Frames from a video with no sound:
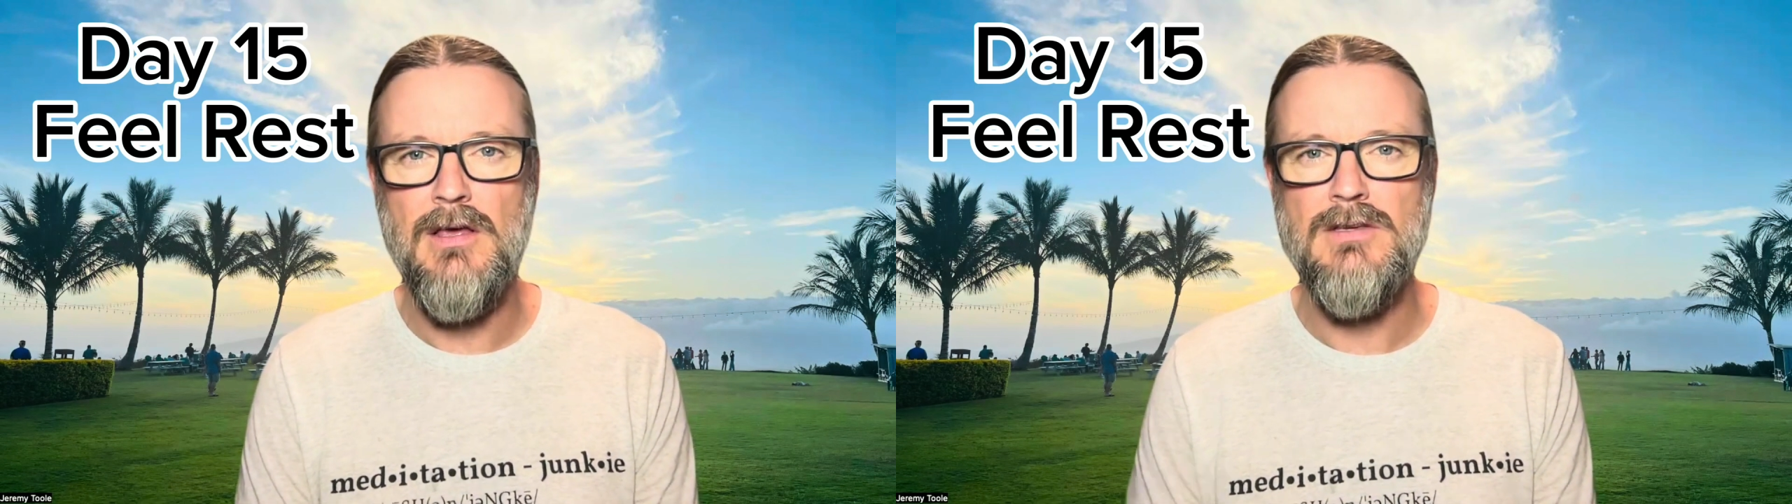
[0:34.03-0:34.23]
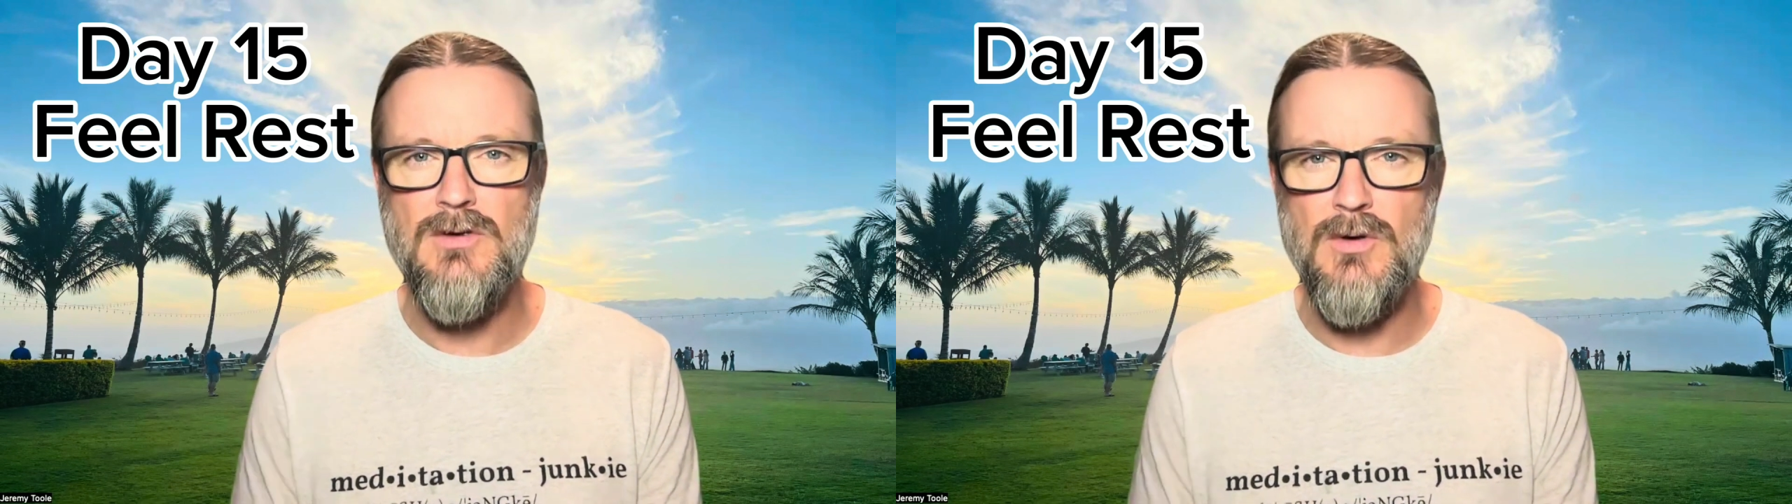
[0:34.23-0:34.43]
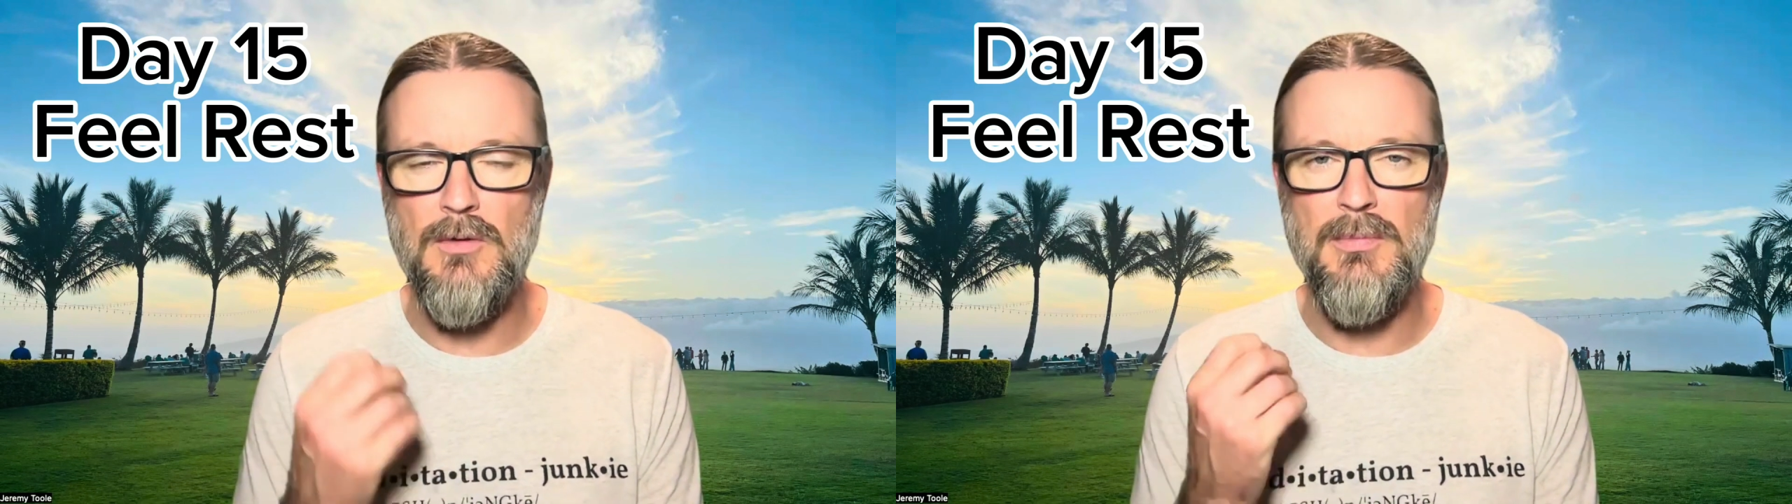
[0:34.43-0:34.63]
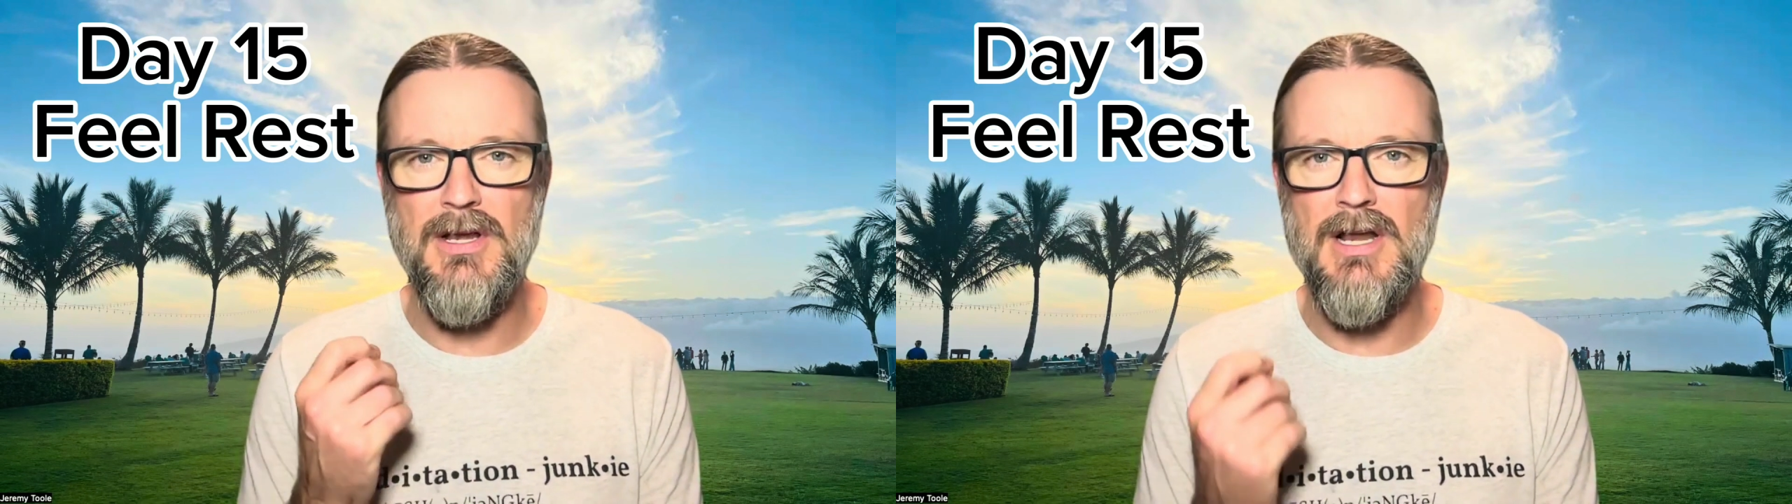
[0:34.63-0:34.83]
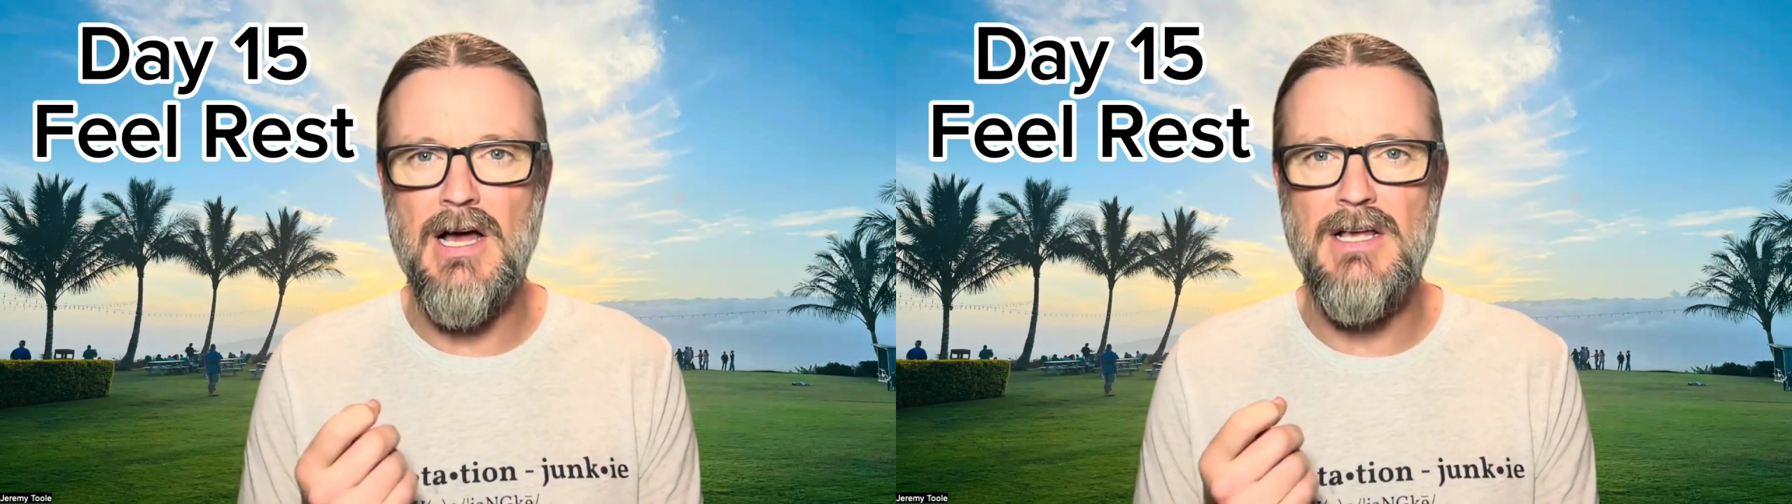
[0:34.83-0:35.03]
So it'll be
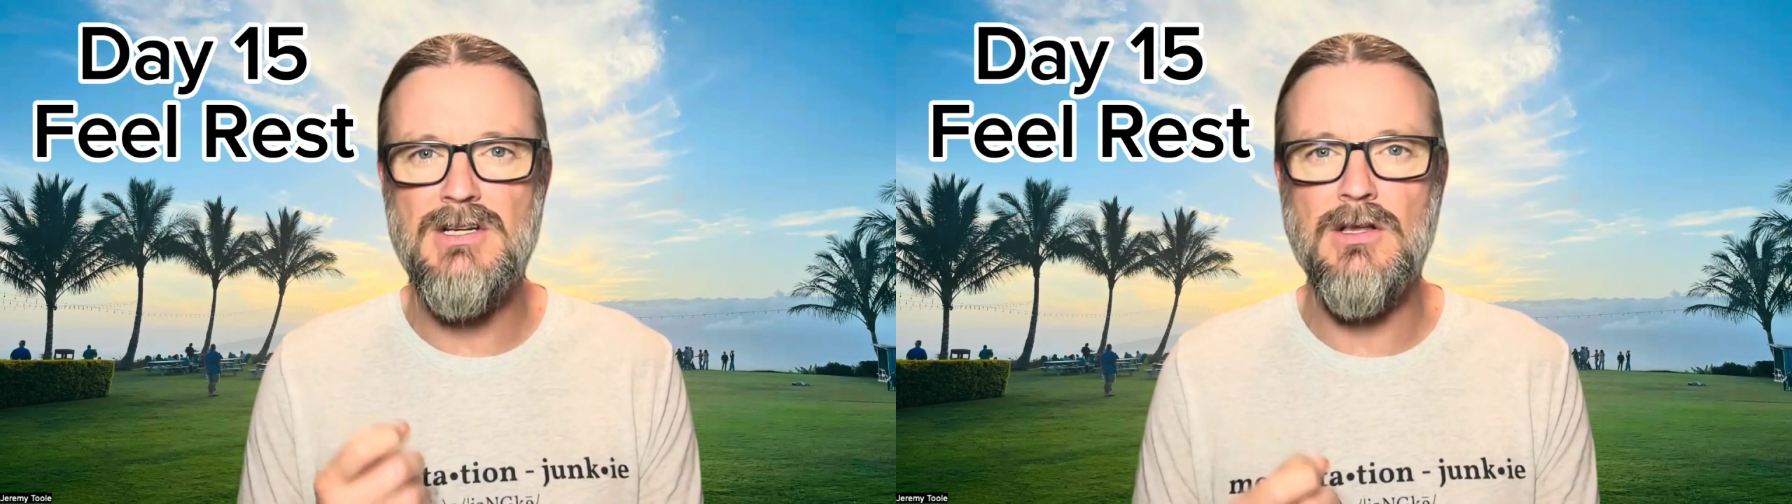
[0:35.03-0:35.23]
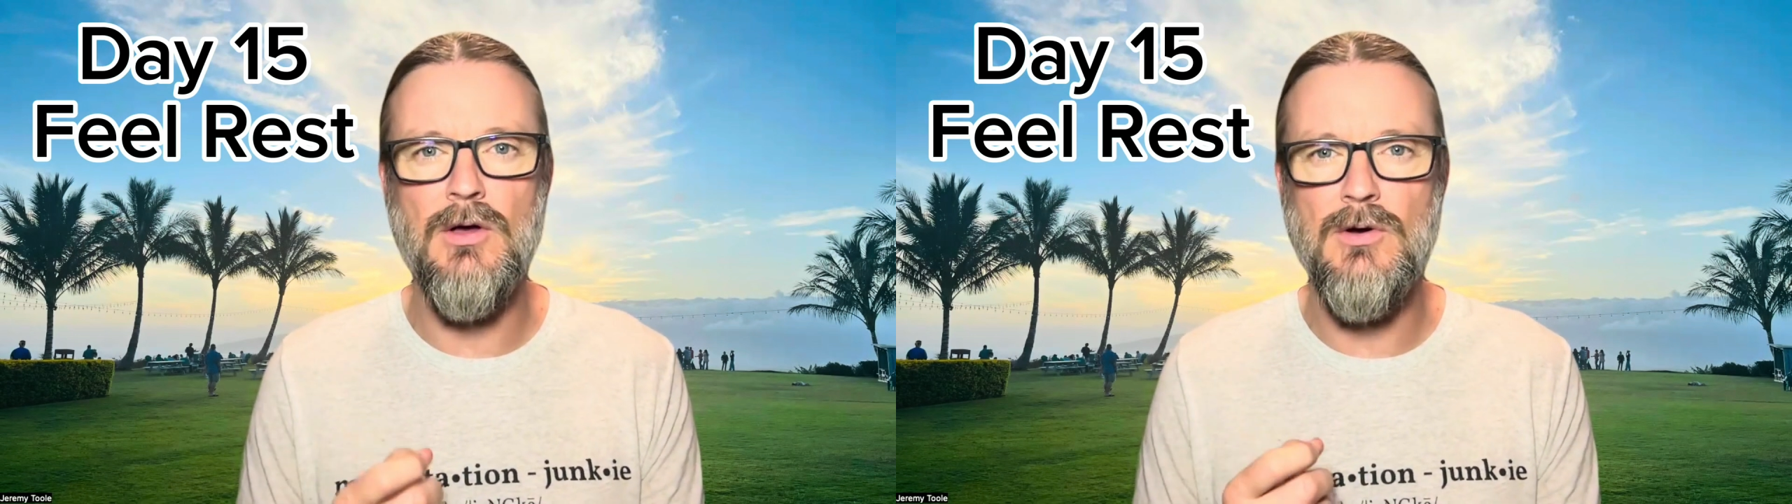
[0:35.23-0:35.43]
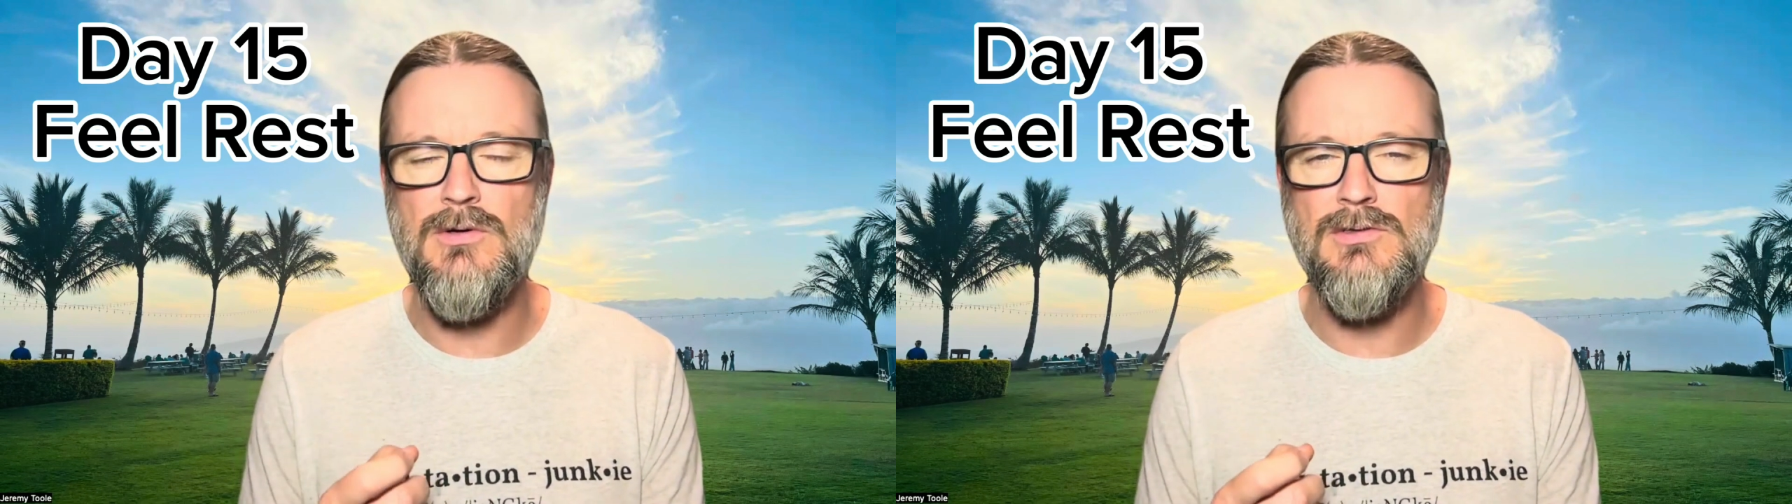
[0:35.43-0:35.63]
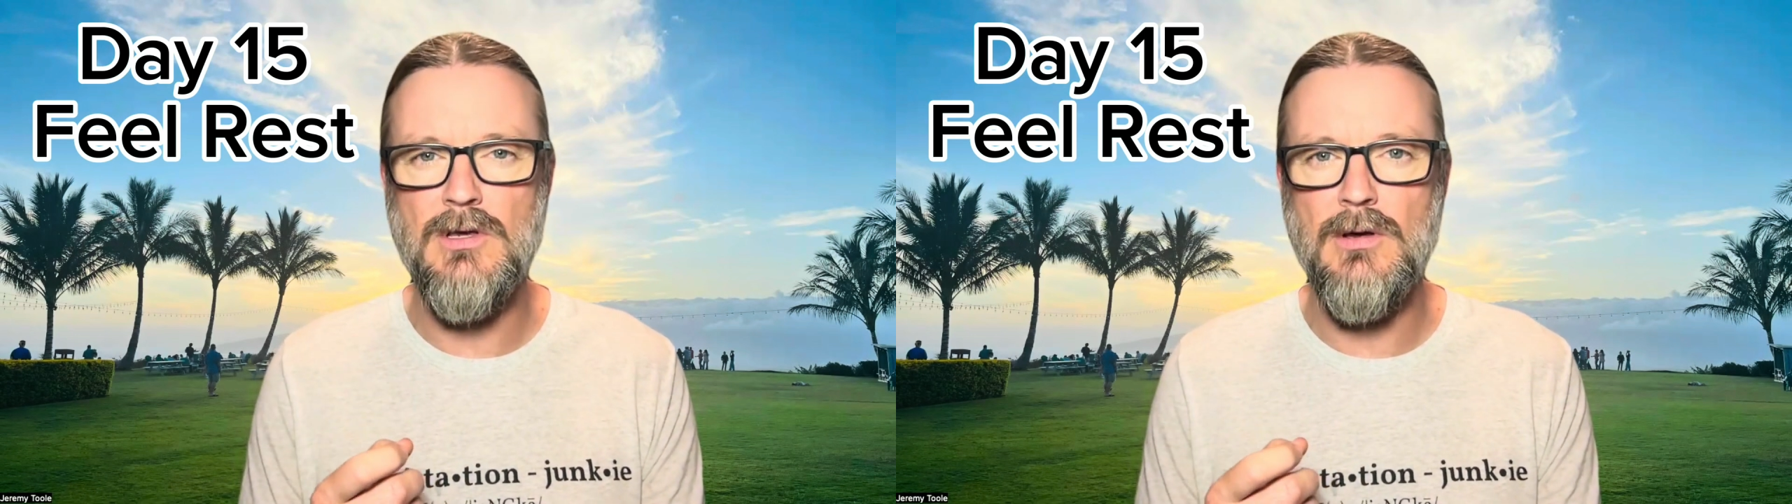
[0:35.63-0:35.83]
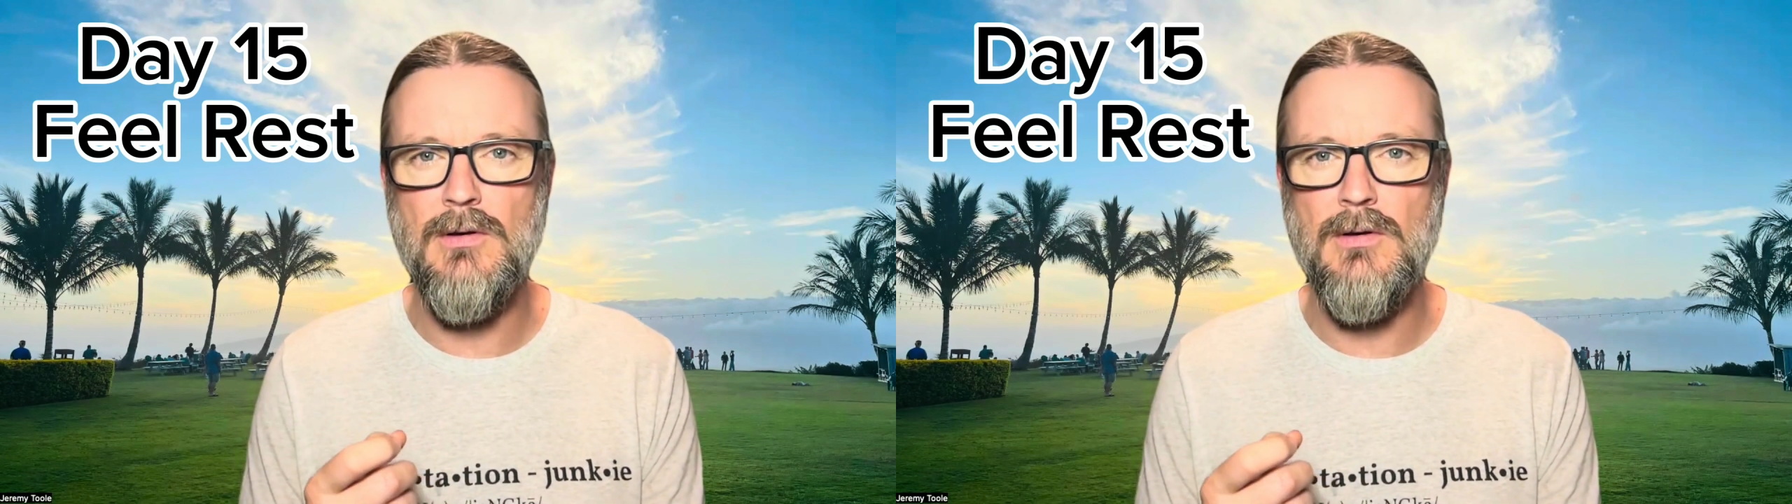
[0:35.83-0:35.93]
an eyes closed